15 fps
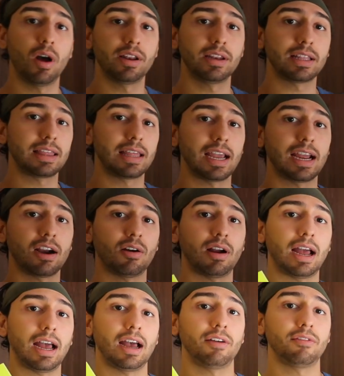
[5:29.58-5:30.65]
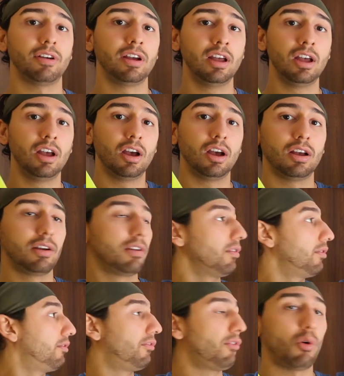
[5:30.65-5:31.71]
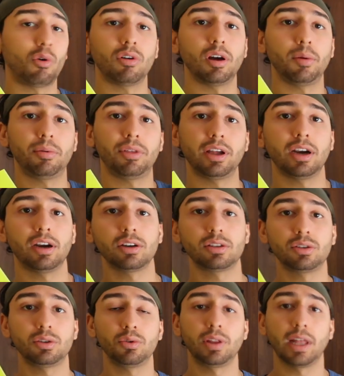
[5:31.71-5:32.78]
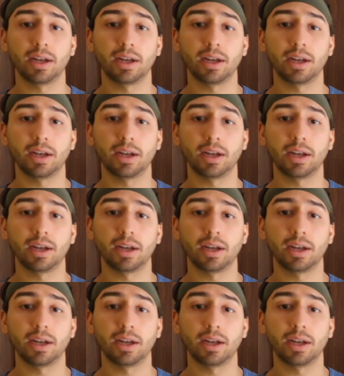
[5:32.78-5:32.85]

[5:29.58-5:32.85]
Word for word: one there, I have four up there, two